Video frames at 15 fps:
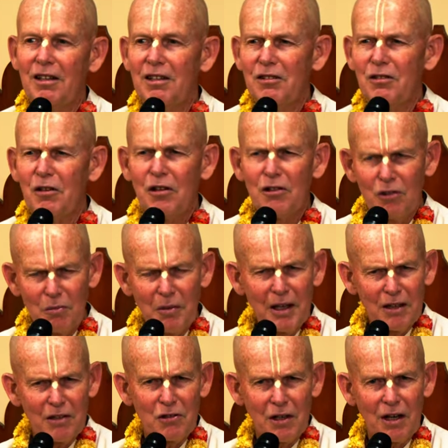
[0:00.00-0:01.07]
So can you
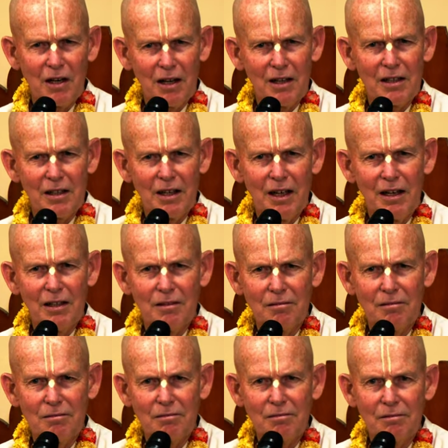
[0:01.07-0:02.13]
make a jet like that?
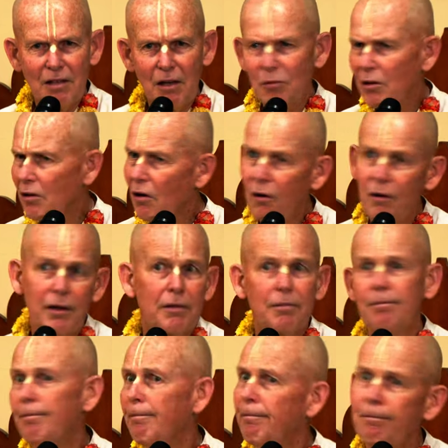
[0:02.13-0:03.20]
And we're going,
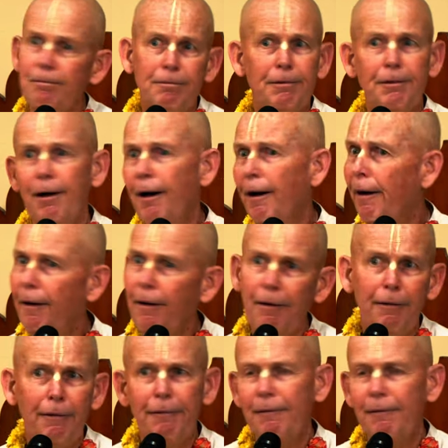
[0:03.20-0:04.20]
no.